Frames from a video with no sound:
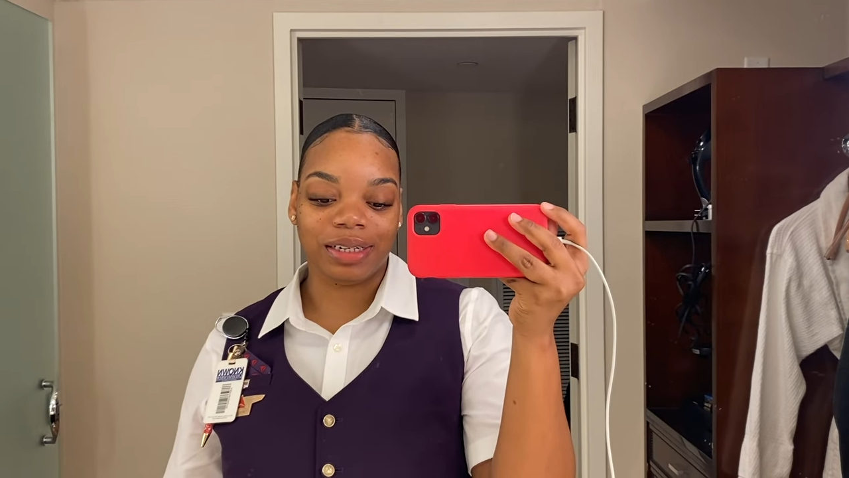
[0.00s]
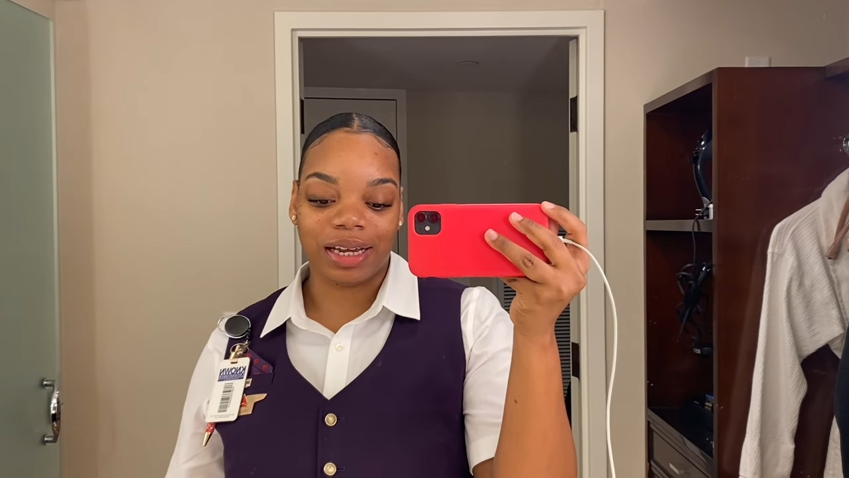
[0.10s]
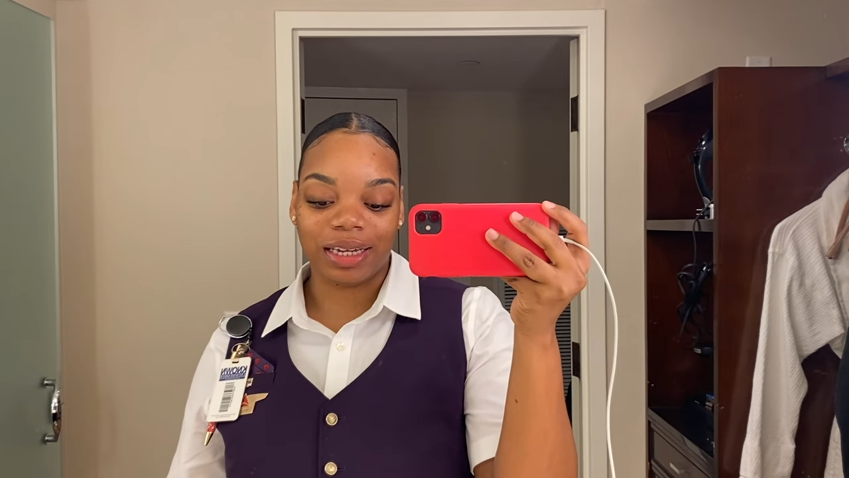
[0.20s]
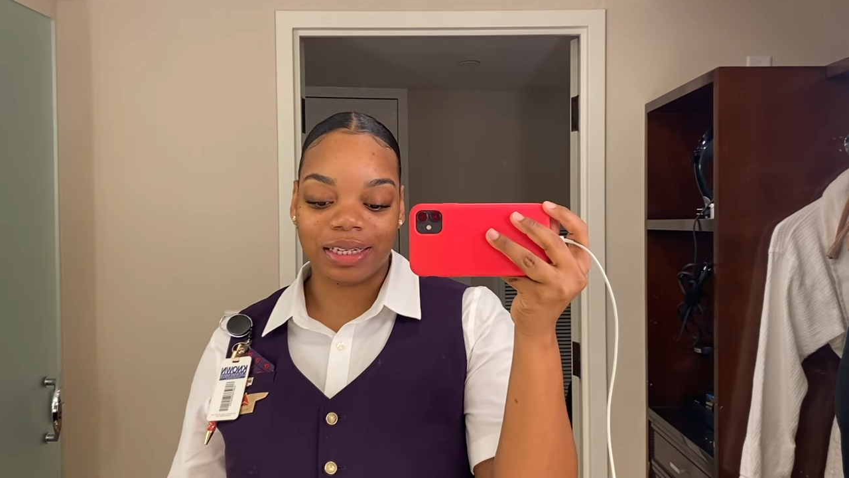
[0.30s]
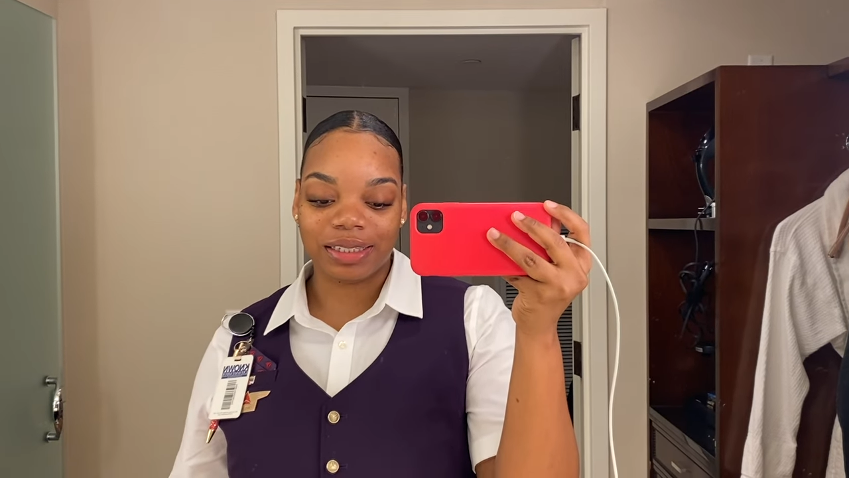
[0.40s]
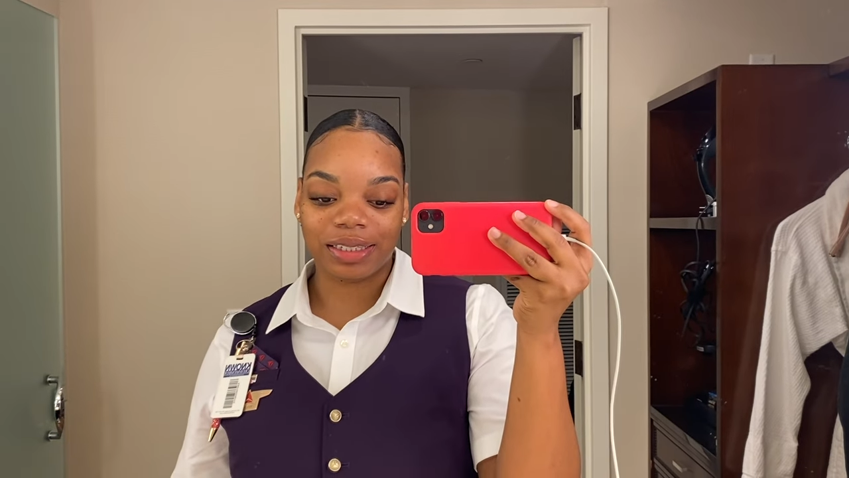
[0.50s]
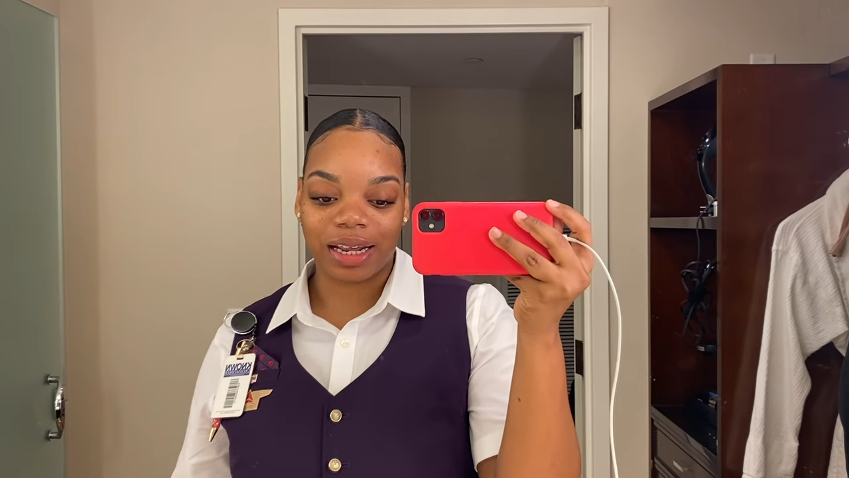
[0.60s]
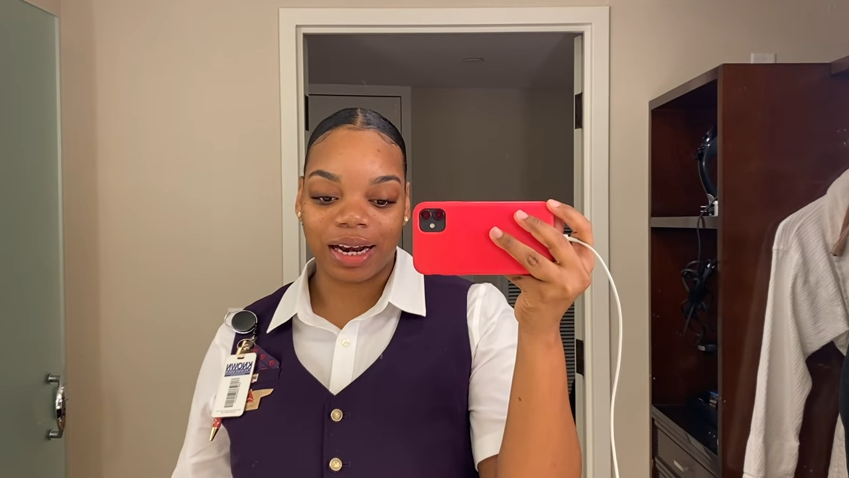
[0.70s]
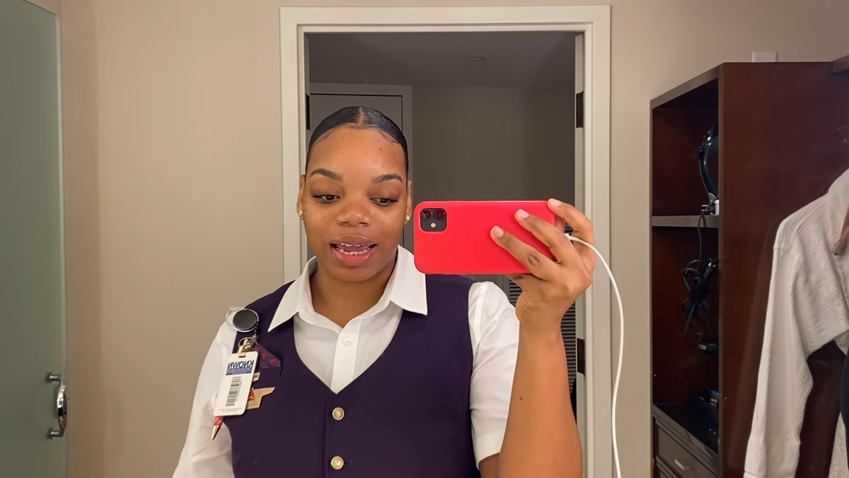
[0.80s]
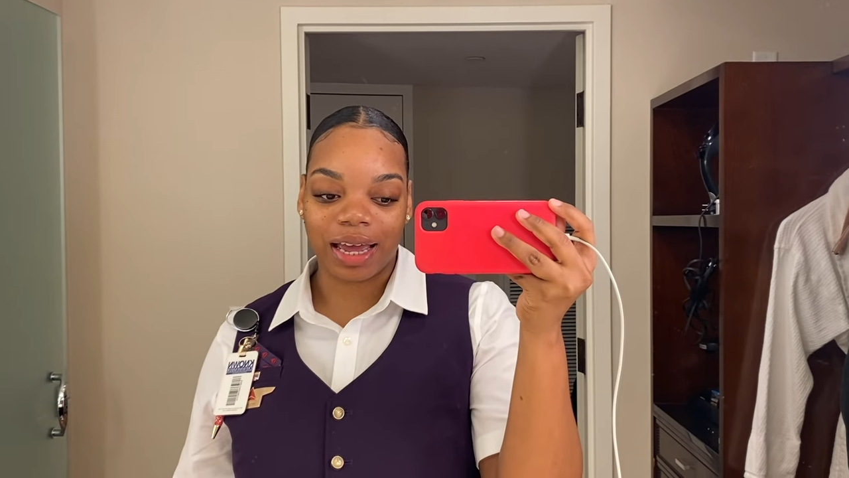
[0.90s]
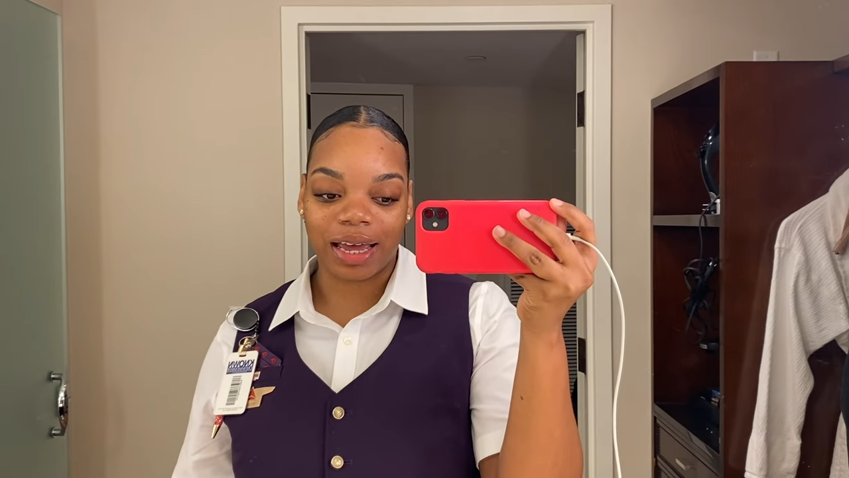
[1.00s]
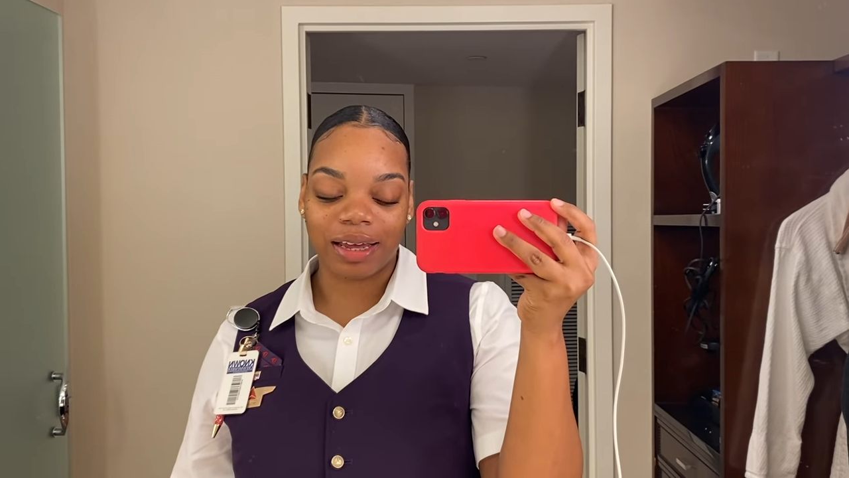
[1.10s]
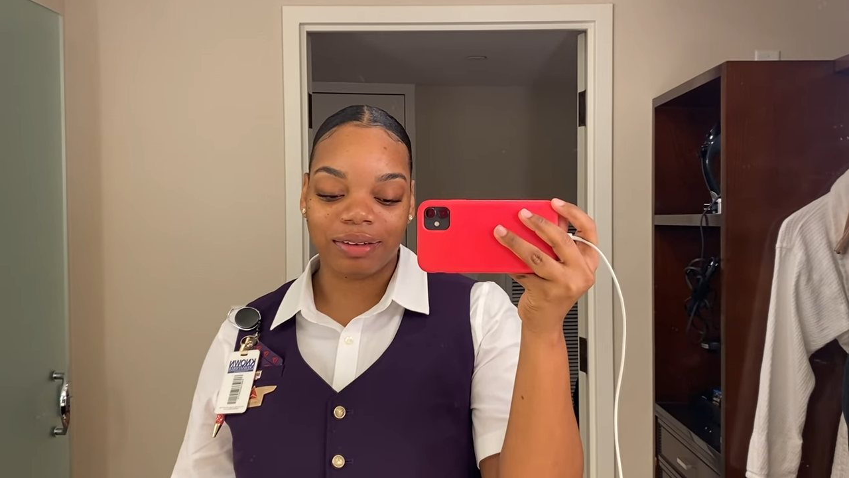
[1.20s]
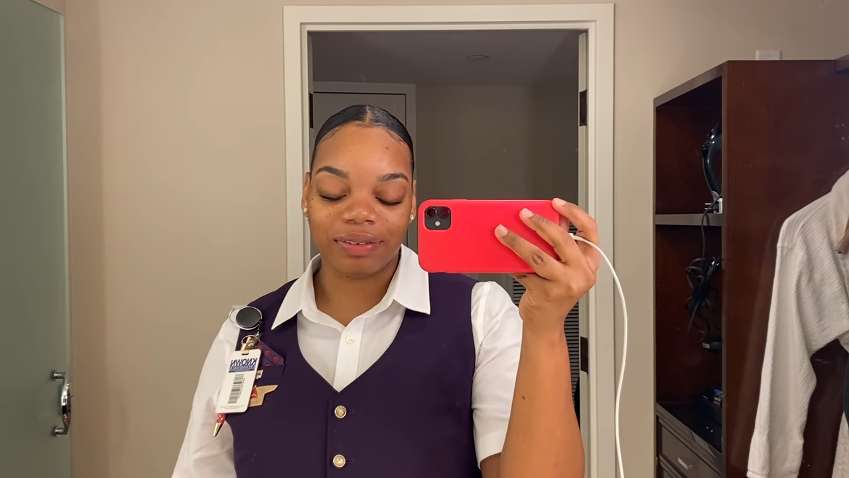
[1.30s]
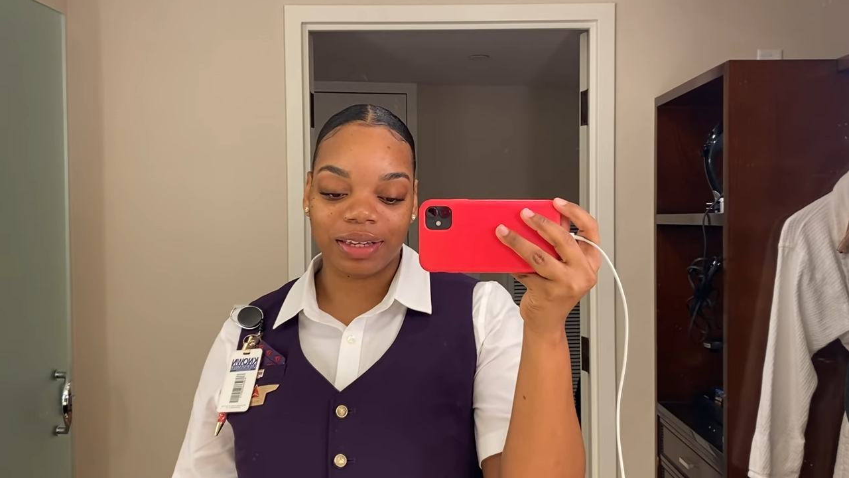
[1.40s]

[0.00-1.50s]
nuggets that I have